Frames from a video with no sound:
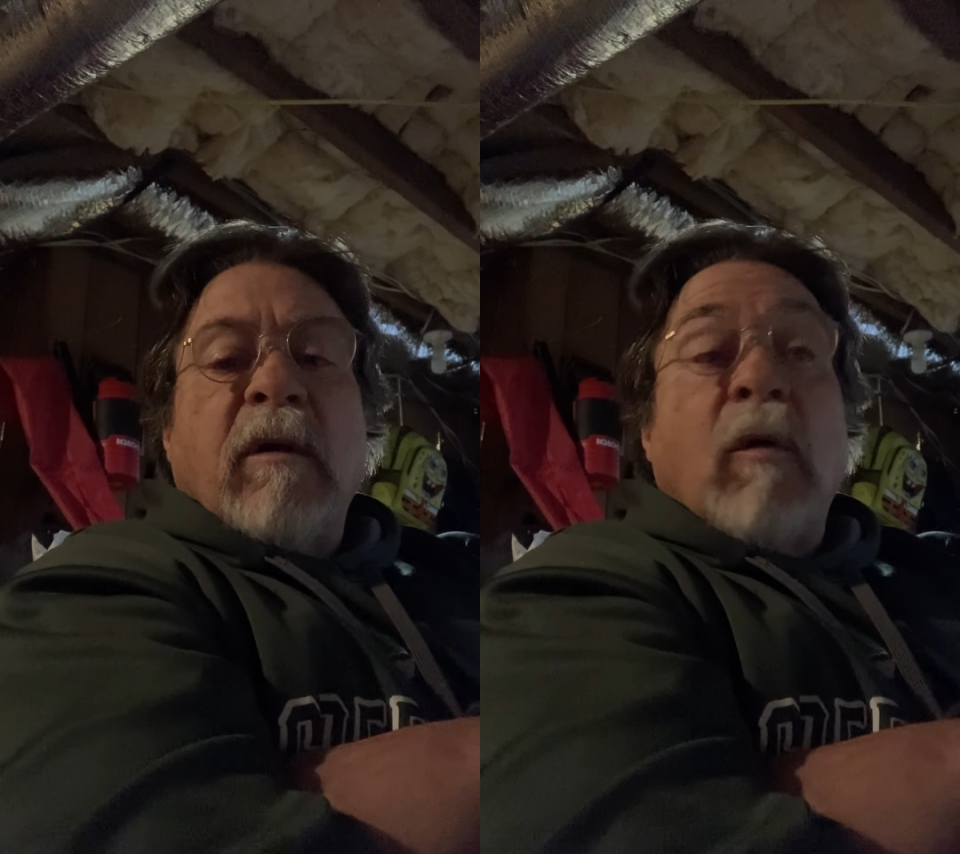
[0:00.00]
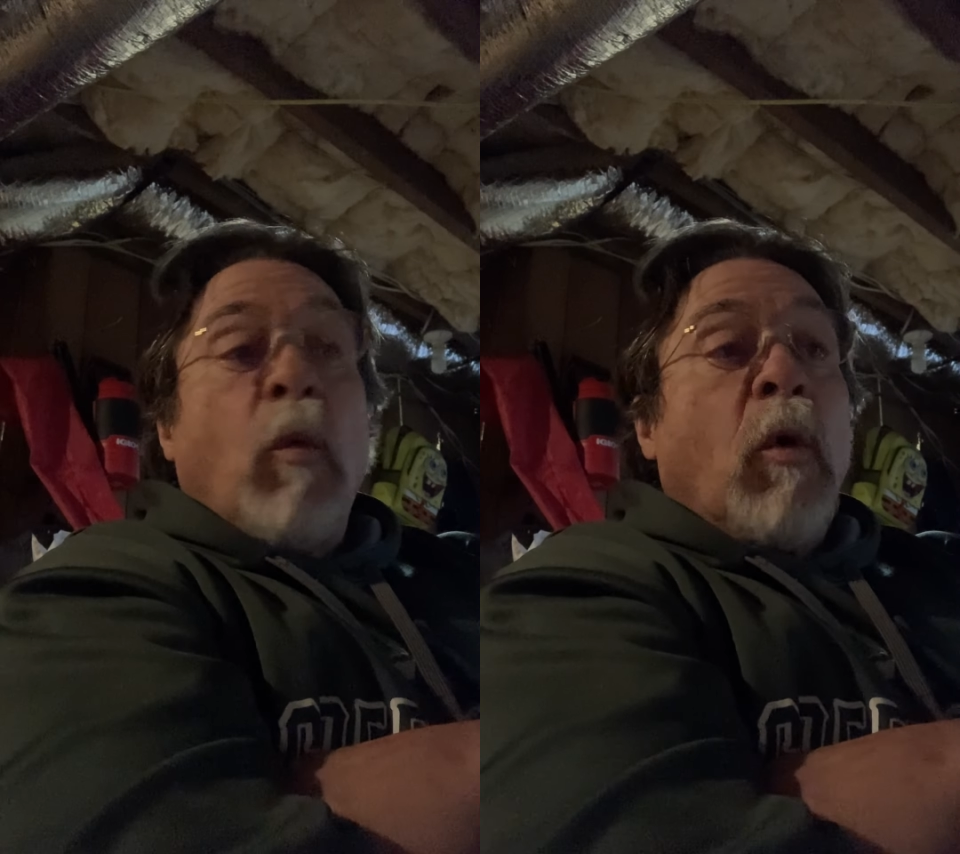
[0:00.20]

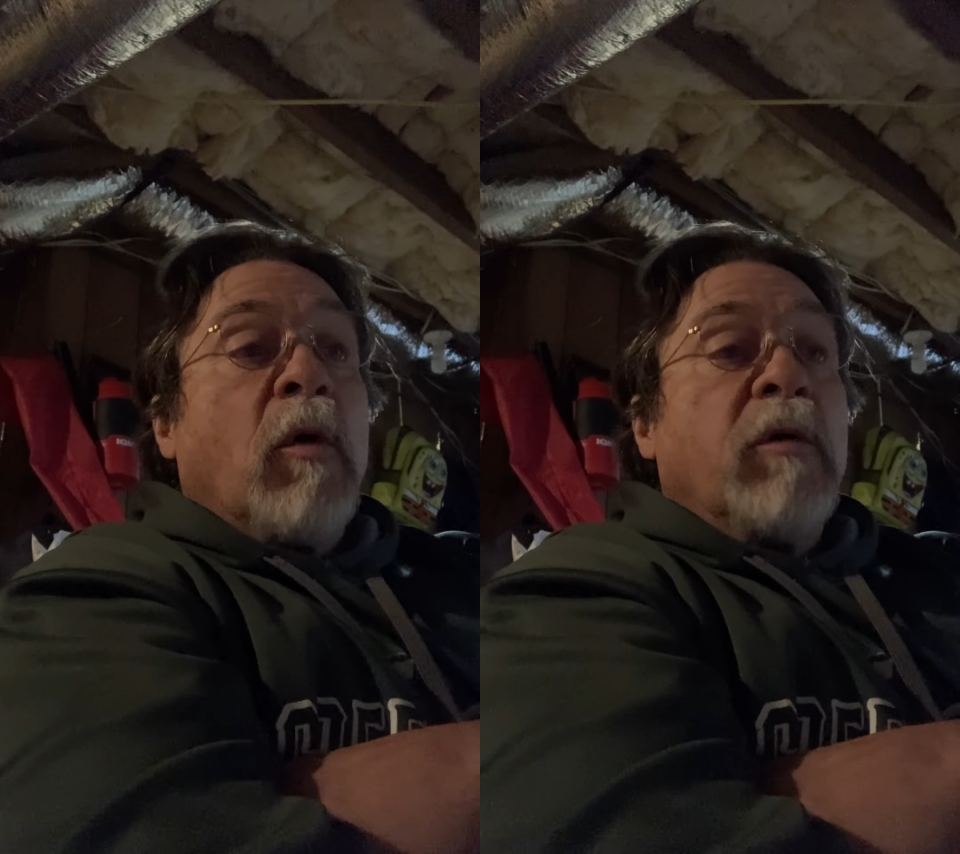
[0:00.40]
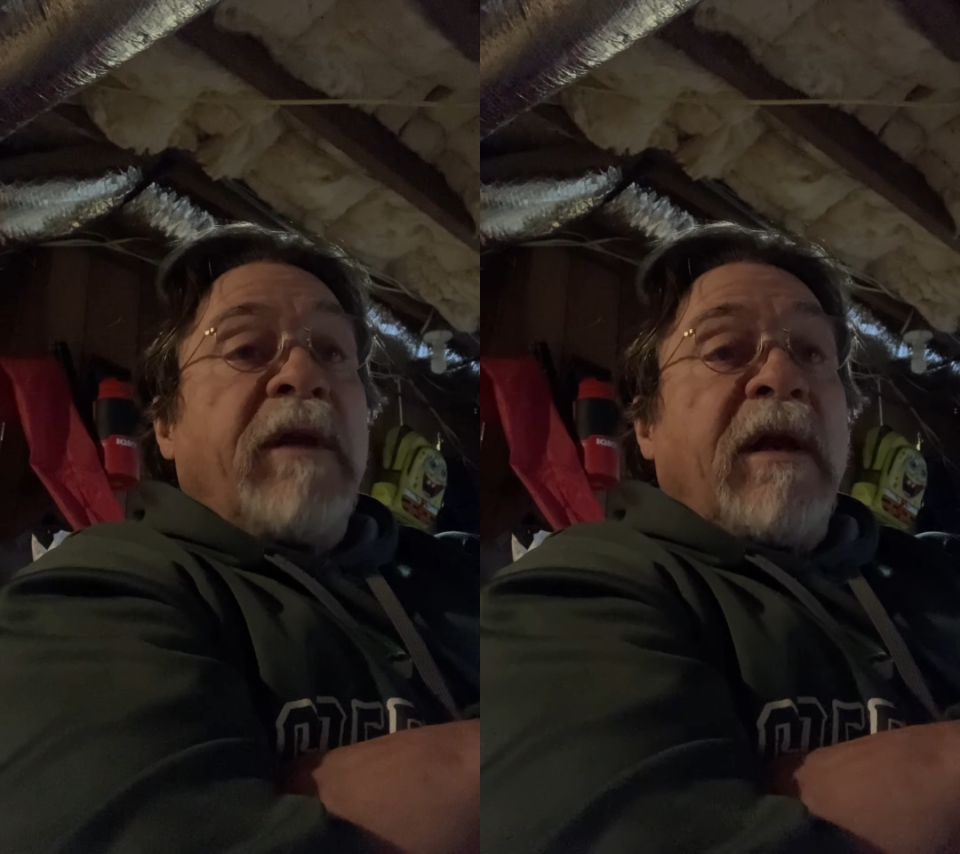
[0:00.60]
the
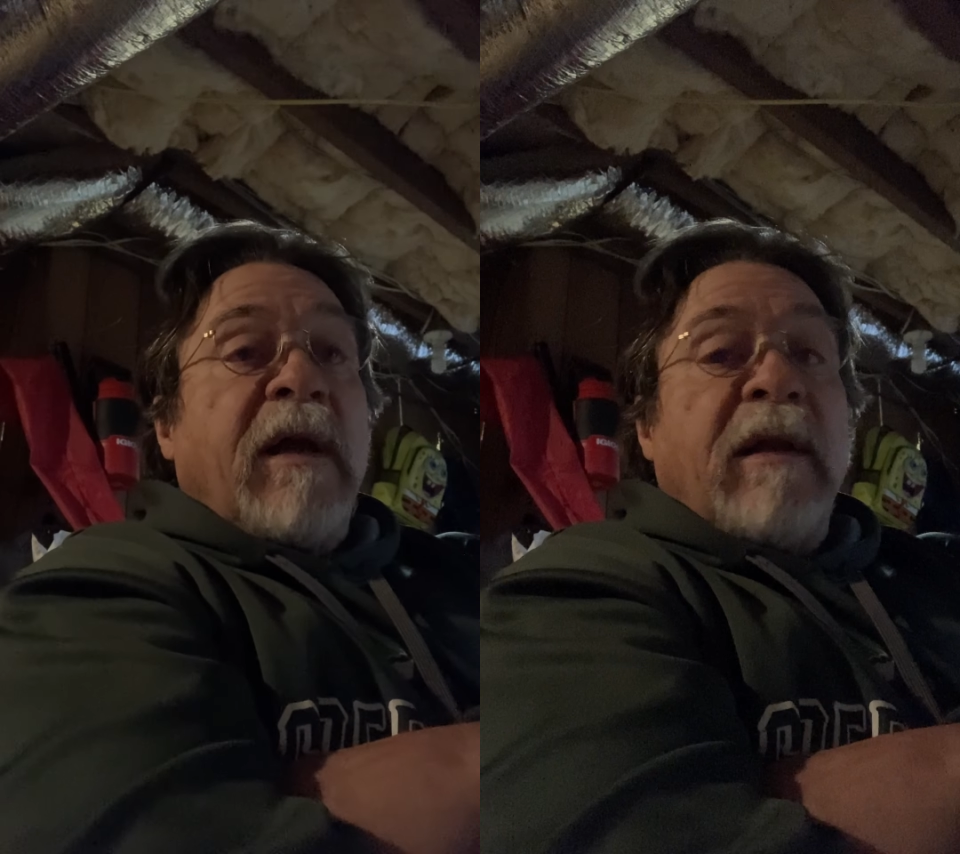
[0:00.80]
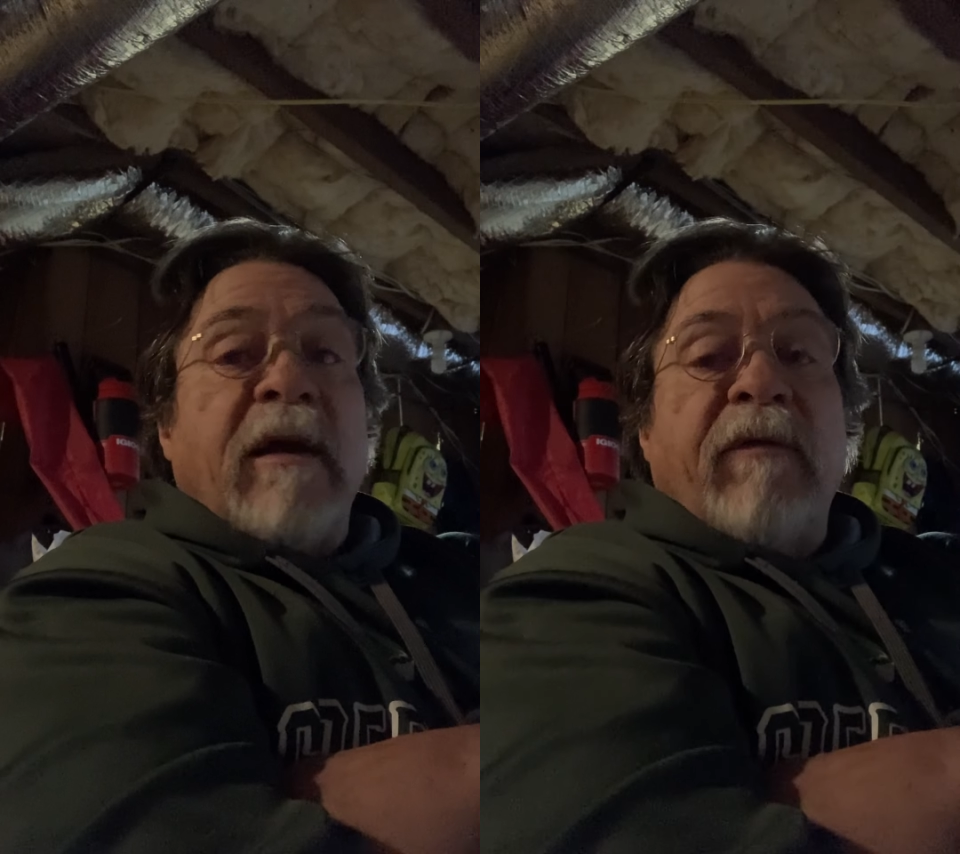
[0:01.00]
world that I
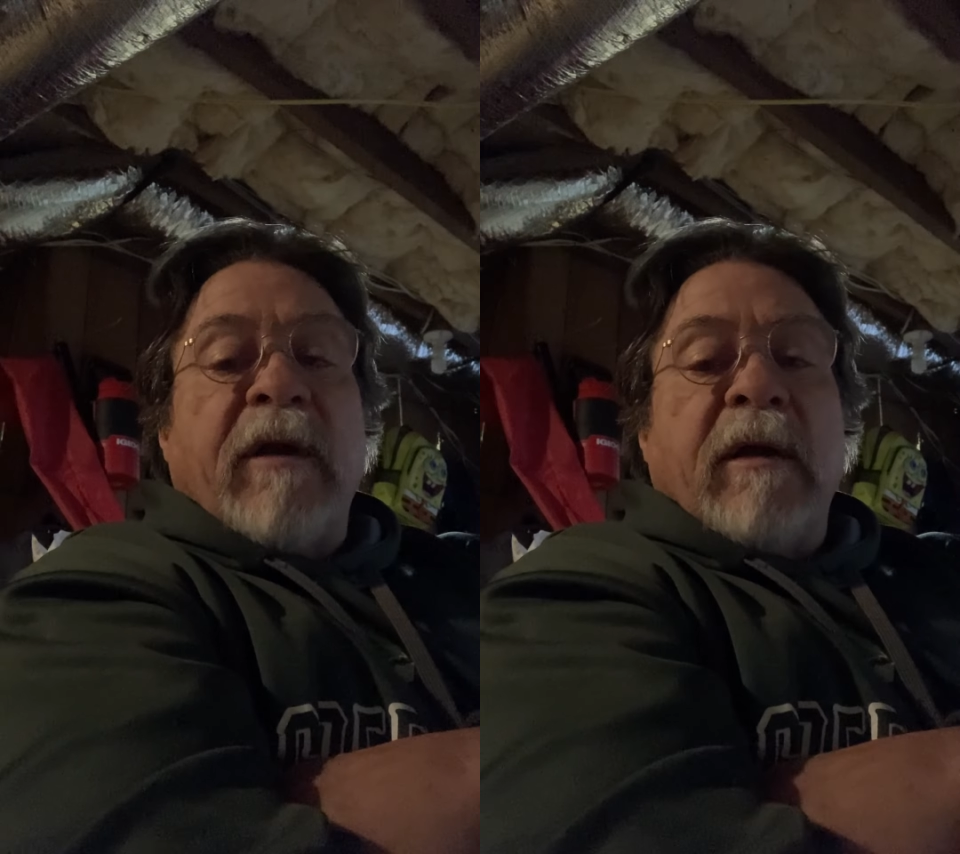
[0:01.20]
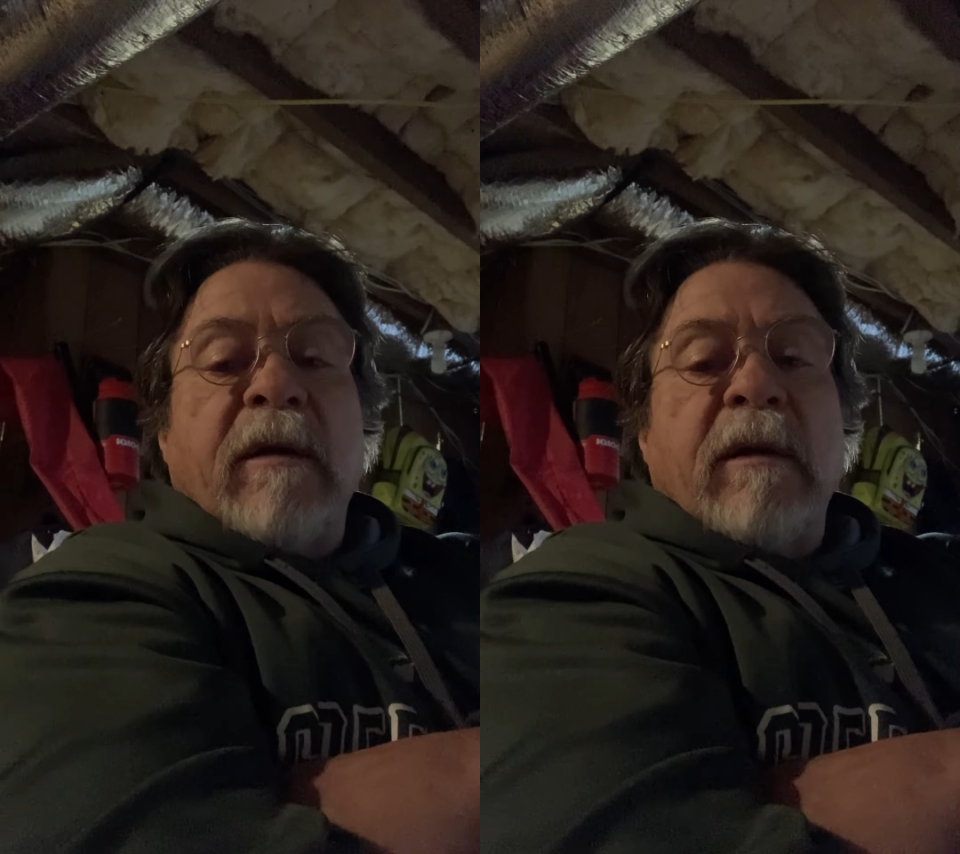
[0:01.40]
live
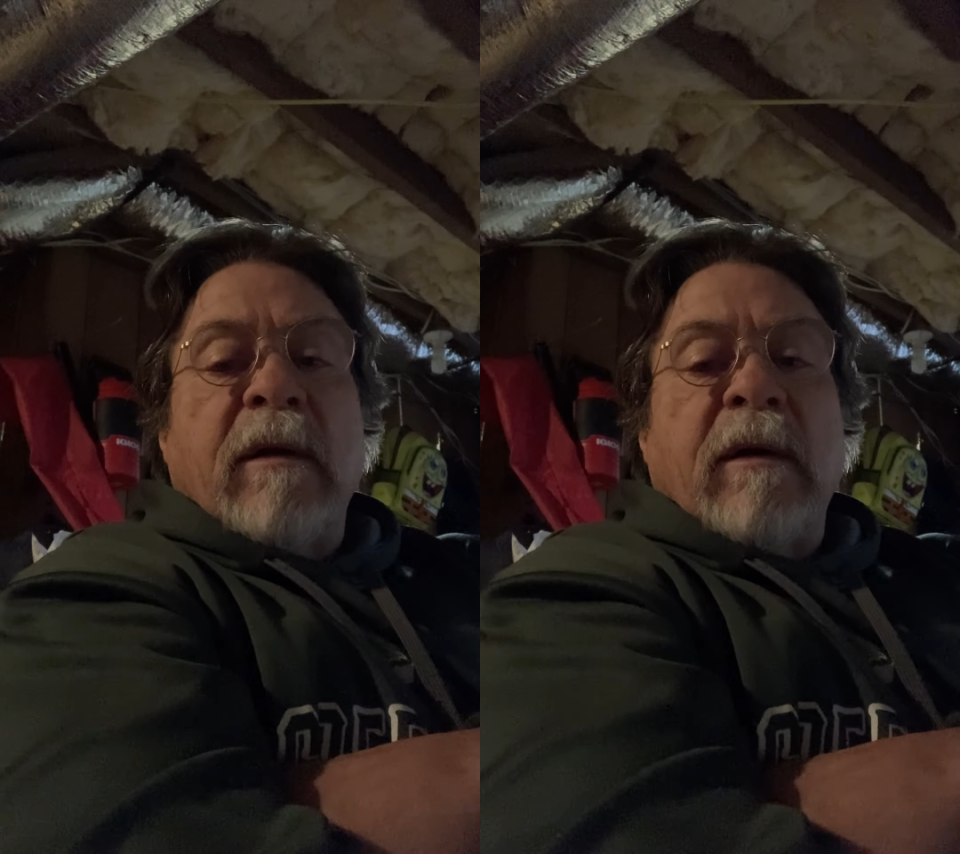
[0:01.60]
in.